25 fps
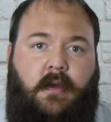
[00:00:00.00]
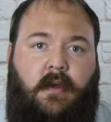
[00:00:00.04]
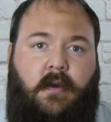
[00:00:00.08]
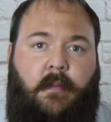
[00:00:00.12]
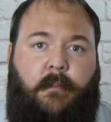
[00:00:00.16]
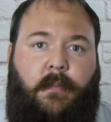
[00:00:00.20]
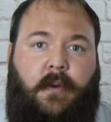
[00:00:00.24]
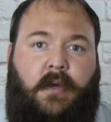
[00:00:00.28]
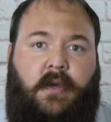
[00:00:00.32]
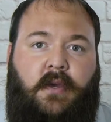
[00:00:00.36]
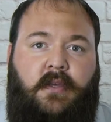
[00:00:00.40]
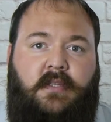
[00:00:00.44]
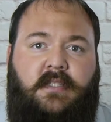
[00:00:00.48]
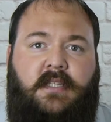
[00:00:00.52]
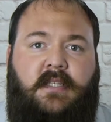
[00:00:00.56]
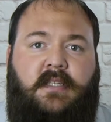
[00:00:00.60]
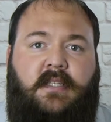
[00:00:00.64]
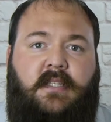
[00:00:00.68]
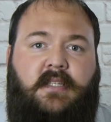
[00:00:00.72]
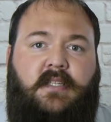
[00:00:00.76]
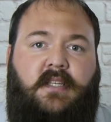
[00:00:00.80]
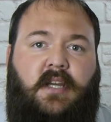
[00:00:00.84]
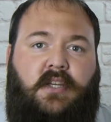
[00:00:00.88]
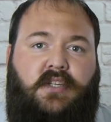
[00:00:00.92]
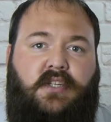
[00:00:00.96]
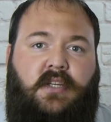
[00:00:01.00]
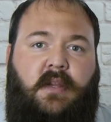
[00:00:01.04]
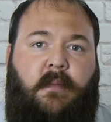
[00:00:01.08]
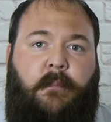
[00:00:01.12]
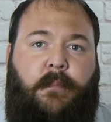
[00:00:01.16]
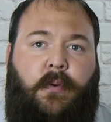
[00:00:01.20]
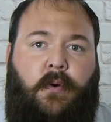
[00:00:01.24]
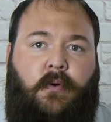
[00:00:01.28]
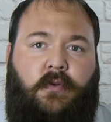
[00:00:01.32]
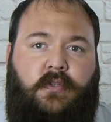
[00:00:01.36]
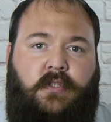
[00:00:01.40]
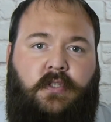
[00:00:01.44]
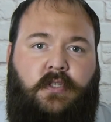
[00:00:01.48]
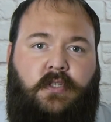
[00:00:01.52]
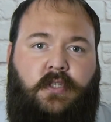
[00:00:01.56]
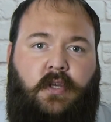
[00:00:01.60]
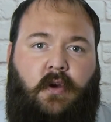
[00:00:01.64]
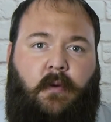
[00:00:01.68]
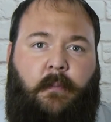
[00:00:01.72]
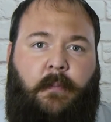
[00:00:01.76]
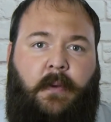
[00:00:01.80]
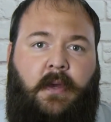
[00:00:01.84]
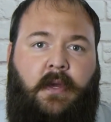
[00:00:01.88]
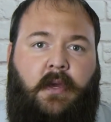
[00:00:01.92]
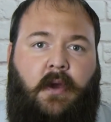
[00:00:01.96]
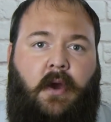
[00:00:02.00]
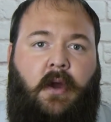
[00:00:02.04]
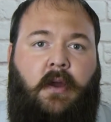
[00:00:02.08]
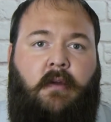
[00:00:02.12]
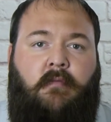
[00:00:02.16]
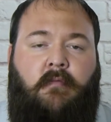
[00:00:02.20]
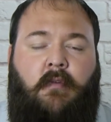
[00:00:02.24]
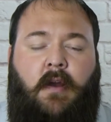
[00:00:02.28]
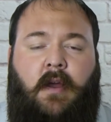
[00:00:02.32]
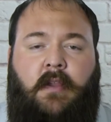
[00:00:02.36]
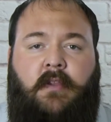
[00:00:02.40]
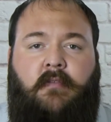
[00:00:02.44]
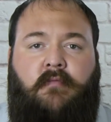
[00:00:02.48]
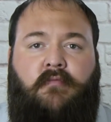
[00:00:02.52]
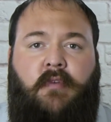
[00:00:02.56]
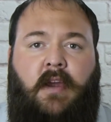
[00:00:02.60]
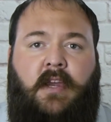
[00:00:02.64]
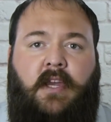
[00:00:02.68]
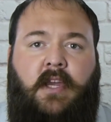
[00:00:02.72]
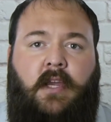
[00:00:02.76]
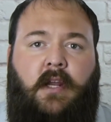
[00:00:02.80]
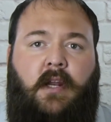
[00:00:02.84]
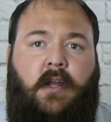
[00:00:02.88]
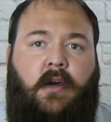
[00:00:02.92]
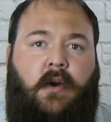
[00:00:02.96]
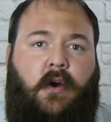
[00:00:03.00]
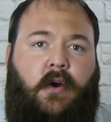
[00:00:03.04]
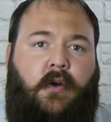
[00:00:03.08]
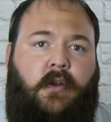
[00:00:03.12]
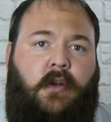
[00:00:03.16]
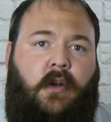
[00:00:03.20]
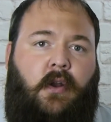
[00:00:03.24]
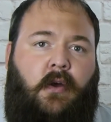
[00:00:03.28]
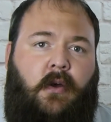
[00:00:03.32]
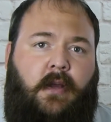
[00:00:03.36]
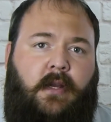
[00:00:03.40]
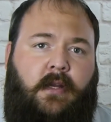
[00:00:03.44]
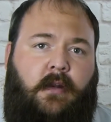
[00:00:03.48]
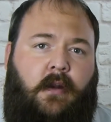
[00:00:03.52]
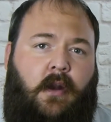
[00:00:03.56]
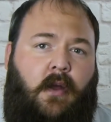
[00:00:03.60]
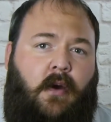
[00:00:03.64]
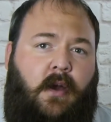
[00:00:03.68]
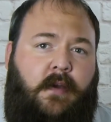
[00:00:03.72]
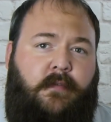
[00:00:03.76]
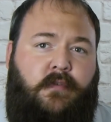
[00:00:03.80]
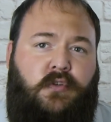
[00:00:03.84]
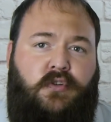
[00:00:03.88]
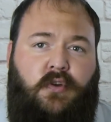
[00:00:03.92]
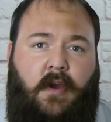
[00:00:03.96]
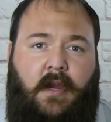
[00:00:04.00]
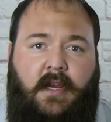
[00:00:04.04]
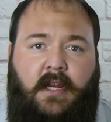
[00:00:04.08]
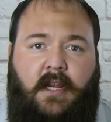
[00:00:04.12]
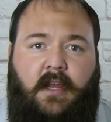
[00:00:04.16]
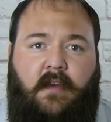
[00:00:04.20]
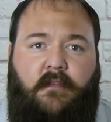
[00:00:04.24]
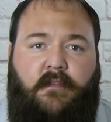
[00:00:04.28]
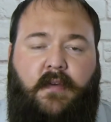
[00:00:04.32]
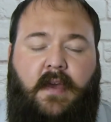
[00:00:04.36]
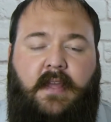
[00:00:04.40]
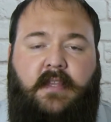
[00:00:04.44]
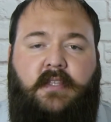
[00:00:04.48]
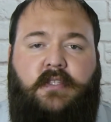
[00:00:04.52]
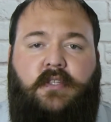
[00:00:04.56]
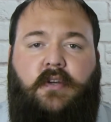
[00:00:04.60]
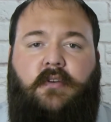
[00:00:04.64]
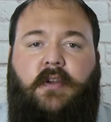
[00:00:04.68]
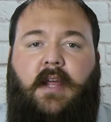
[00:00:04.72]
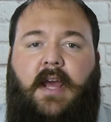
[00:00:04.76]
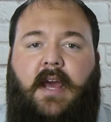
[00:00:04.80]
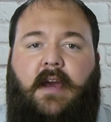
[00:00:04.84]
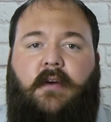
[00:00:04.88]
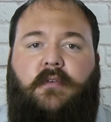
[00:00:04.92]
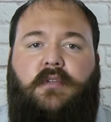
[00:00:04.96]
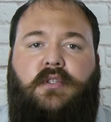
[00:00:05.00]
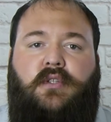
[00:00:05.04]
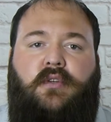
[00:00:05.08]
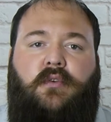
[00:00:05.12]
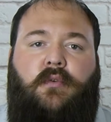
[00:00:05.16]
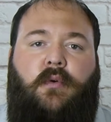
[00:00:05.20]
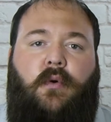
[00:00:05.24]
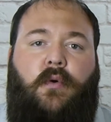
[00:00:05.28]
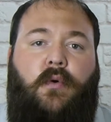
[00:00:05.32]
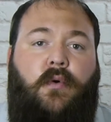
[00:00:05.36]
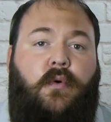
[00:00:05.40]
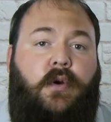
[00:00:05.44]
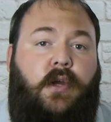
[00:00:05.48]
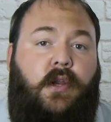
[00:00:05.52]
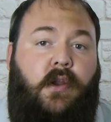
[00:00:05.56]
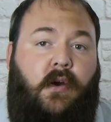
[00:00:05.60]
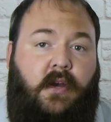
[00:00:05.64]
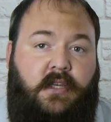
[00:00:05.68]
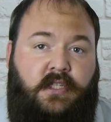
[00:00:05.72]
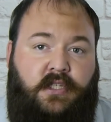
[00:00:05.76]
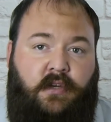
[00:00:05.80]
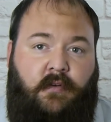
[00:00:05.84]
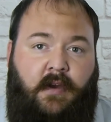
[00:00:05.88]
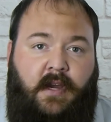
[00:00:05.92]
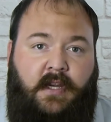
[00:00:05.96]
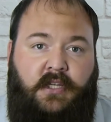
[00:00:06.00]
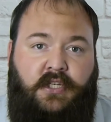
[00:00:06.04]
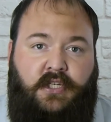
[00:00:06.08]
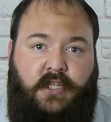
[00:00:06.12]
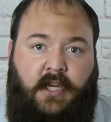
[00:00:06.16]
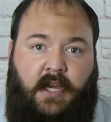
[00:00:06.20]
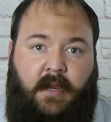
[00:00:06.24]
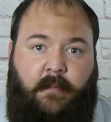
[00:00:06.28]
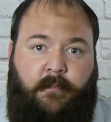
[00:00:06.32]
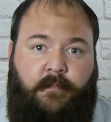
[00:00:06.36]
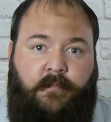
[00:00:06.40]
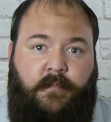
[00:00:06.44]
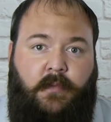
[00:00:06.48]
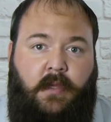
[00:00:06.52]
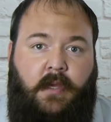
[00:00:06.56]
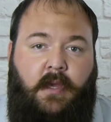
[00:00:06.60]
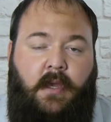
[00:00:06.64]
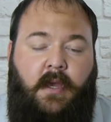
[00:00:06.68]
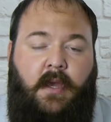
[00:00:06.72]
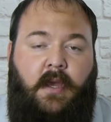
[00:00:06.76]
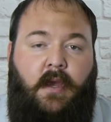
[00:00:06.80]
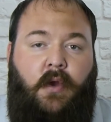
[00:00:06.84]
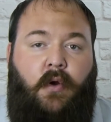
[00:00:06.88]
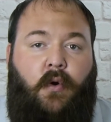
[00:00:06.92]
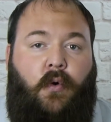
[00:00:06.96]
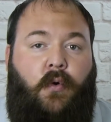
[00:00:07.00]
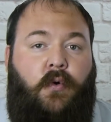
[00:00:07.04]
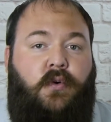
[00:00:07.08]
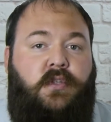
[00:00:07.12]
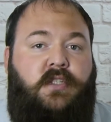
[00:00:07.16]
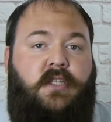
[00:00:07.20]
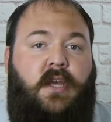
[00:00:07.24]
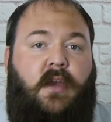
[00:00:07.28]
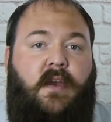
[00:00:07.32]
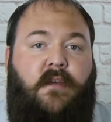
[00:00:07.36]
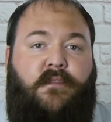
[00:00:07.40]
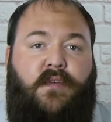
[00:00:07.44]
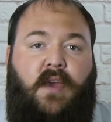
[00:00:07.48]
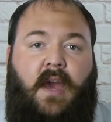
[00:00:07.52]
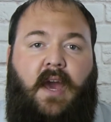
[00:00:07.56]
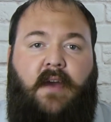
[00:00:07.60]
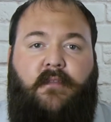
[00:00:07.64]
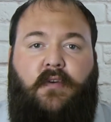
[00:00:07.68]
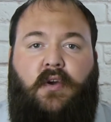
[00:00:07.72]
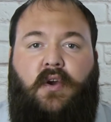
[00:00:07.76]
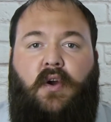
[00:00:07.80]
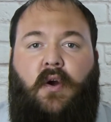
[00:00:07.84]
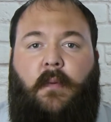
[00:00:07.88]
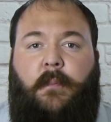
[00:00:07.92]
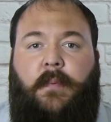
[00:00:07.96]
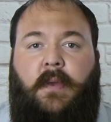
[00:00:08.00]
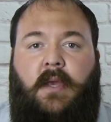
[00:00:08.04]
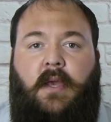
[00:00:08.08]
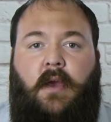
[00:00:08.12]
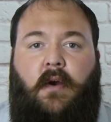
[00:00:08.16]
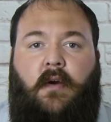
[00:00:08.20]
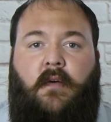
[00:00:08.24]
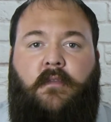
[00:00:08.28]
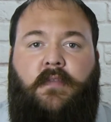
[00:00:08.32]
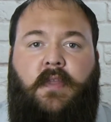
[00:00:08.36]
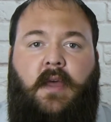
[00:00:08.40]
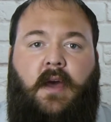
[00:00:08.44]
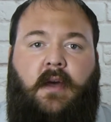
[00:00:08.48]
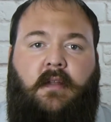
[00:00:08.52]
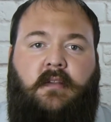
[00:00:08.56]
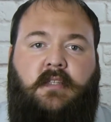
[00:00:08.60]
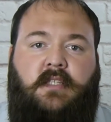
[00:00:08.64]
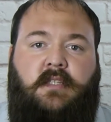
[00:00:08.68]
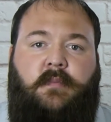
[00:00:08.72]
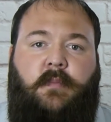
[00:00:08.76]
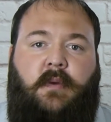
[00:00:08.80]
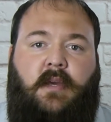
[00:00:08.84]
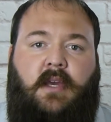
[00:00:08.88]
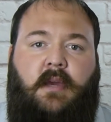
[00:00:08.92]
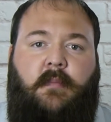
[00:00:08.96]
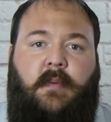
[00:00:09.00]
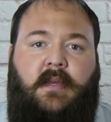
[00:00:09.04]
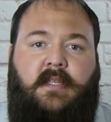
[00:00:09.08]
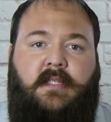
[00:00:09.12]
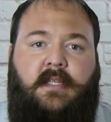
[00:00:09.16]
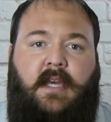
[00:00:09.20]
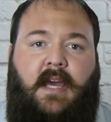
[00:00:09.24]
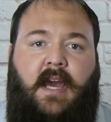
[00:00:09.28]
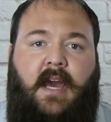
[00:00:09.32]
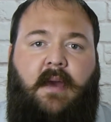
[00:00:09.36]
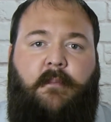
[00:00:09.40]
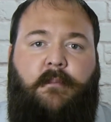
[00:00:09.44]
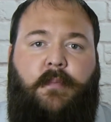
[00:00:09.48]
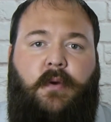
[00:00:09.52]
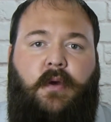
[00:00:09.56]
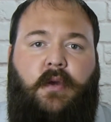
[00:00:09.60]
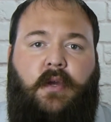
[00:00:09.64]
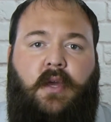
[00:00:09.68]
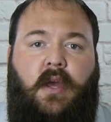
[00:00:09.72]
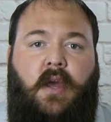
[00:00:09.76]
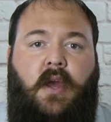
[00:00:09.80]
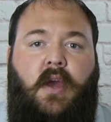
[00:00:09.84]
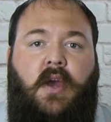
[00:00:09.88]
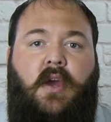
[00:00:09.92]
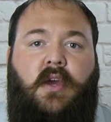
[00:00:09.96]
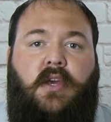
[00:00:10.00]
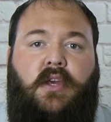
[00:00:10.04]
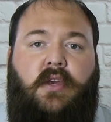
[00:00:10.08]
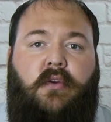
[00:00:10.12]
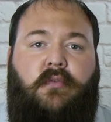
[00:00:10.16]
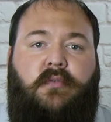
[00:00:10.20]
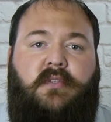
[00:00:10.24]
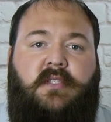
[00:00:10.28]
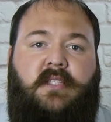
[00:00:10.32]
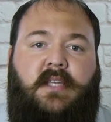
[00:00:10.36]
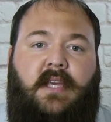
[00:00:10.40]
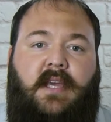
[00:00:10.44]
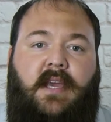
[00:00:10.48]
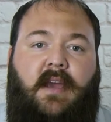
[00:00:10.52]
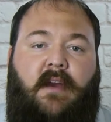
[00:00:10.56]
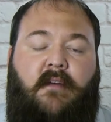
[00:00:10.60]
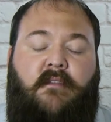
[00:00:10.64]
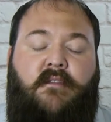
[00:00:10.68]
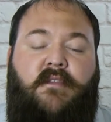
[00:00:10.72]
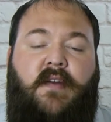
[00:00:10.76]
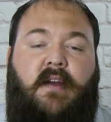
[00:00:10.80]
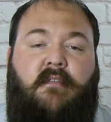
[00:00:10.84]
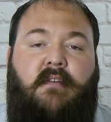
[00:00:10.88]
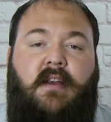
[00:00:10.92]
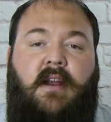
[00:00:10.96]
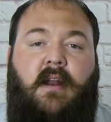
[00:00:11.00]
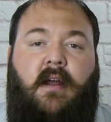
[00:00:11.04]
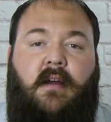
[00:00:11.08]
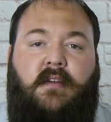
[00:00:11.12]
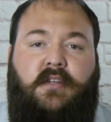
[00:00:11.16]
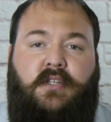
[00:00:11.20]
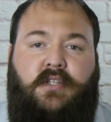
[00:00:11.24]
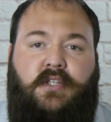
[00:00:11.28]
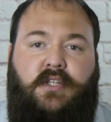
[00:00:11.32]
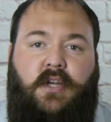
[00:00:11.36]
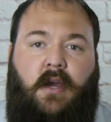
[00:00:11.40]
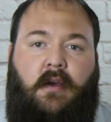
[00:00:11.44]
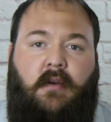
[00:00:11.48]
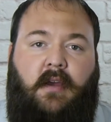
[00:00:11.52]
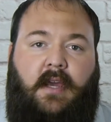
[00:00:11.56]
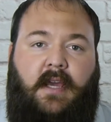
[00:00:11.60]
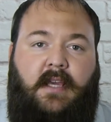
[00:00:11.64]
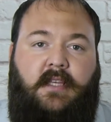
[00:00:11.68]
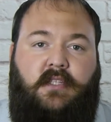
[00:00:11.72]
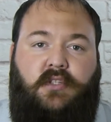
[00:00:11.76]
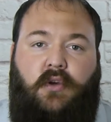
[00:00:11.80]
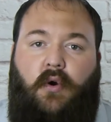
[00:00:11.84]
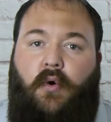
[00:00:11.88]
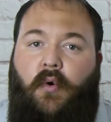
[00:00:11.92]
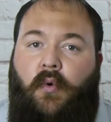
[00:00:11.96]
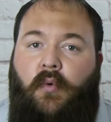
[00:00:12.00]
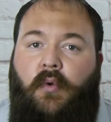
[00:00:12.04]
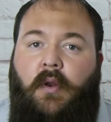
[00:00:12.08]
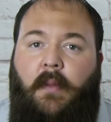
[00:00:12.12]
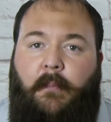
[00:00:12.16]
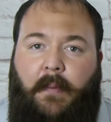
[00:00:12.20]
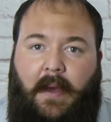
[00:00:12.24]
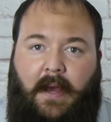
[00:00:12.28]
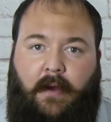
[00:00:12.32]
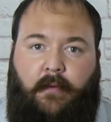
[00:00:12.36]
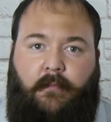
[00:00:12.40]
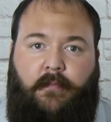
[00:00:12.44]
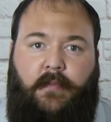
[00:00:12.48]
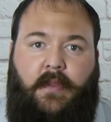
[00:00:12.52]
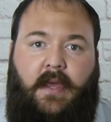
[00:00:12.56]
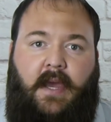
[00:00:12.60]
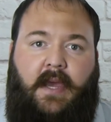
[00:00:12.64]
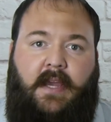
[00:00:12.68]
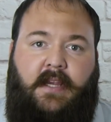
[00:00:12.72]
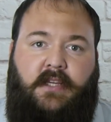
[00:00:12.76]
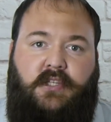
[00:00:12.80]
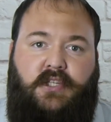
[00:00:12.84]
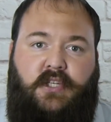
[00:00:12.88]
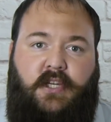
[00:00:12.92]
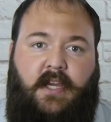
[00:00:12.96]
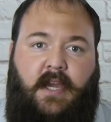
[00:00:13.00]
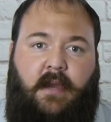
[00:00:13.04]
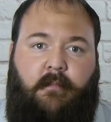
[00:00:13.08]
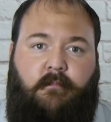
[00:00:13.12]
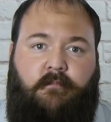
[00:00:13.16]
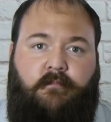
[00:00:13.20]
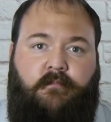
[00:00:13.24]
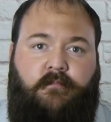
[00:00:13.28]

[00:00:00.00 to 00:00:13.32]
Because this is such an important topic, I run regular online live training events on how to organise your AGM. Also, if you have a copy of the Ultimate Committee Handbook, you'll see a very large chunk is all about the AGM.